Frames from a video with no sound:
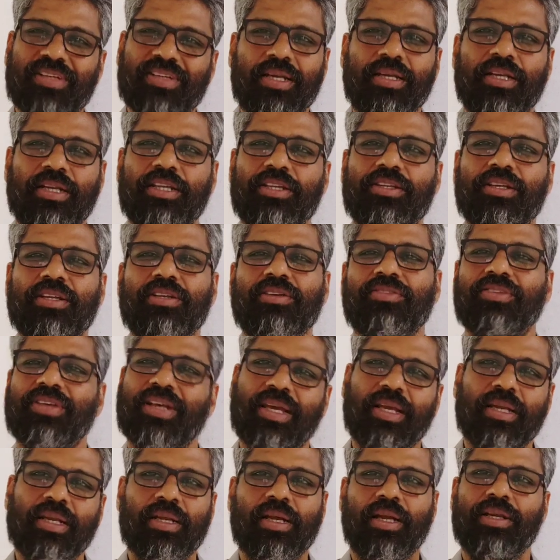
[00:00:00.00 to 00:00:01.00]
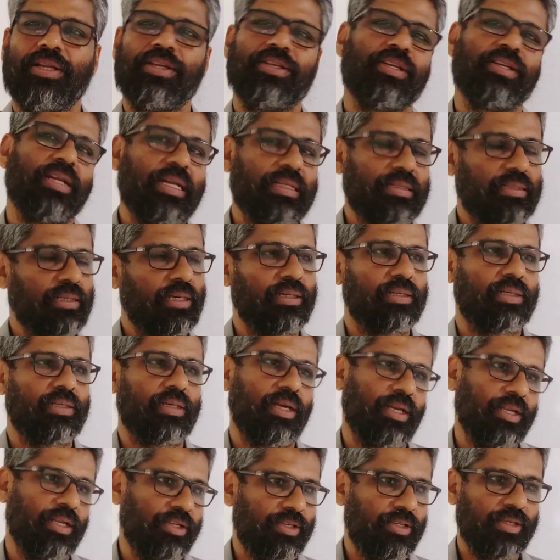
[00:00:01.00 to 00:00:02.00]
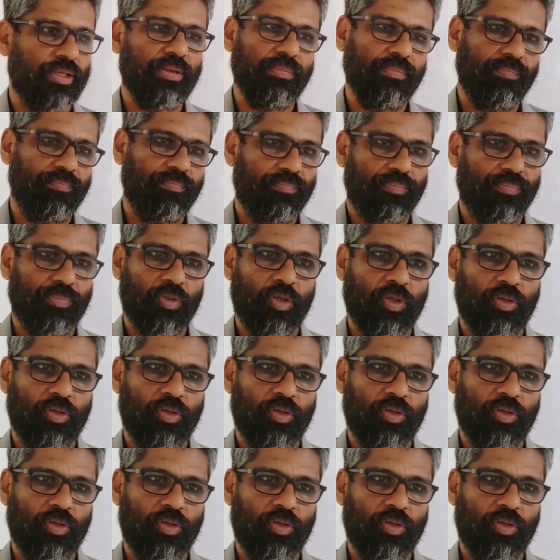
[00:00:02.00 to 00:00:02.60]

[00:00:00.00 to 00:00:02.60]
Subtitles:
first condition, second condition, and third condition.